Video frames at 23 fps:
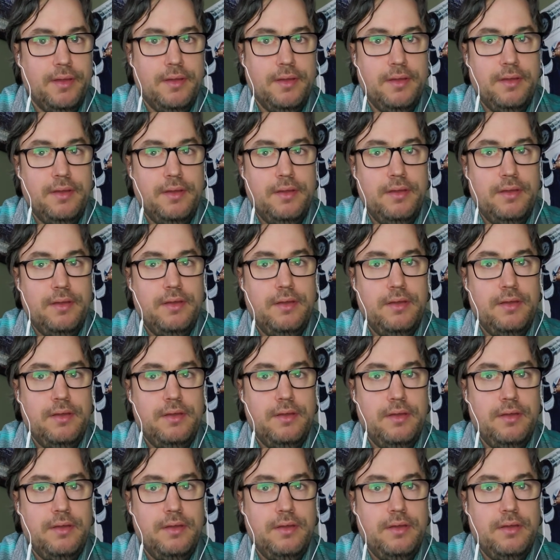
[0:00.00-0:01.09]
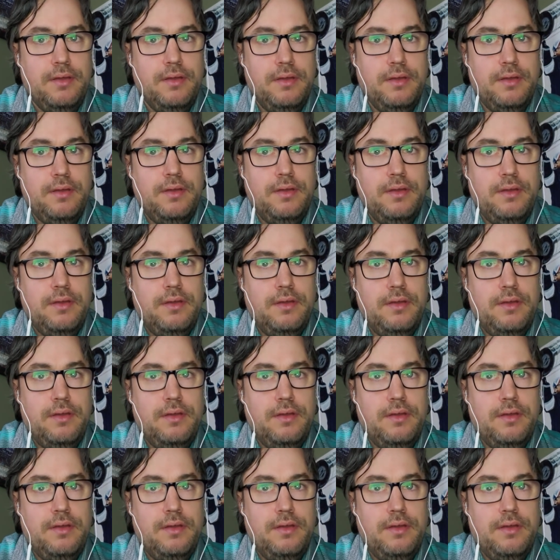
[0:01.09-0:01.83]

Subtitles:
Nothing is said.